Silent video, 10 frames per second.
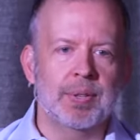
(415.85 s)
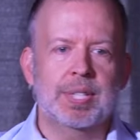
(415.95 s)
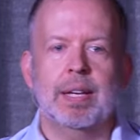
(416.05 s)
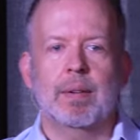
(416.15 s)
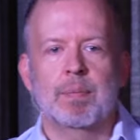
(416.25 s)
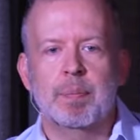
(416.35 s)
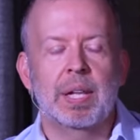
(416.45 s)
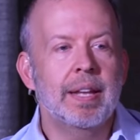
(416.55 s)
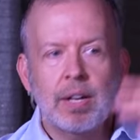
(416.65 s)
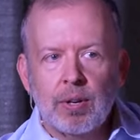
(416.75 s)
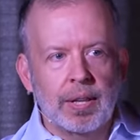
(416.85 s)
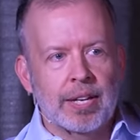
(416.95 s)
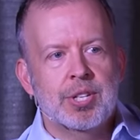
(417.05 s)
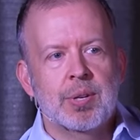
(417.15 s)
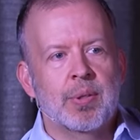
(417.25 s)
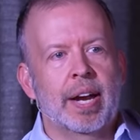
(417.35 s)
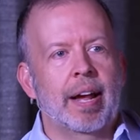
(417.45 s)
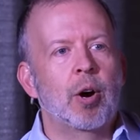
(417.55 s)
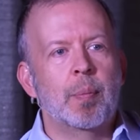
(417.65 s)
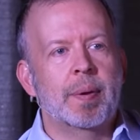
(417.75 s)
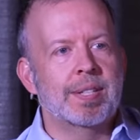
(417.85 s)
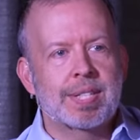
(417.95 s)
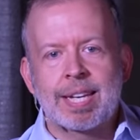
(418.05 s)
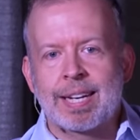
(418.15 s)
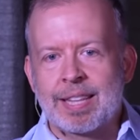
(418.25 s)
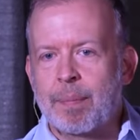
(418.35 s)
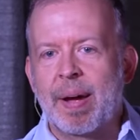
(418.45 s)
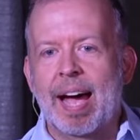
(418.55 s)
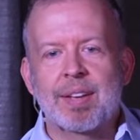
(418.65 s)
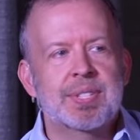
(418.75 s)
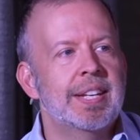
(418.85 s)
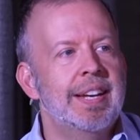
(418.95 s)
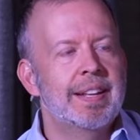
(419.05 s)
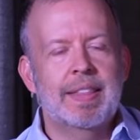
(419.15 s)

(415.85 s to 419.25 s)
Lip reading: I'll see a political issue that I hope gets seen in the past.